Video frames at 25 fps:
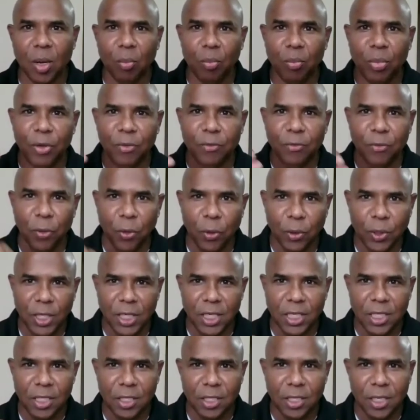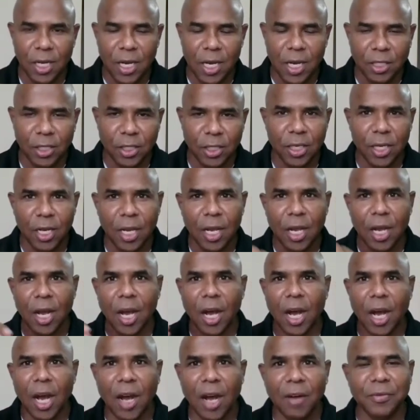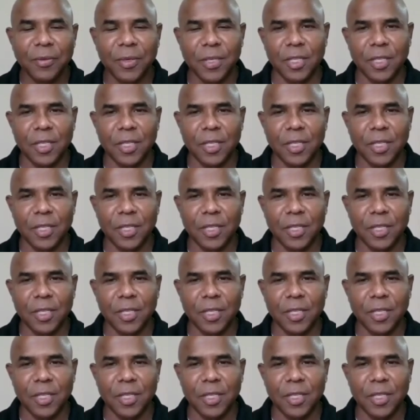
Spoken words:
before the discharge, after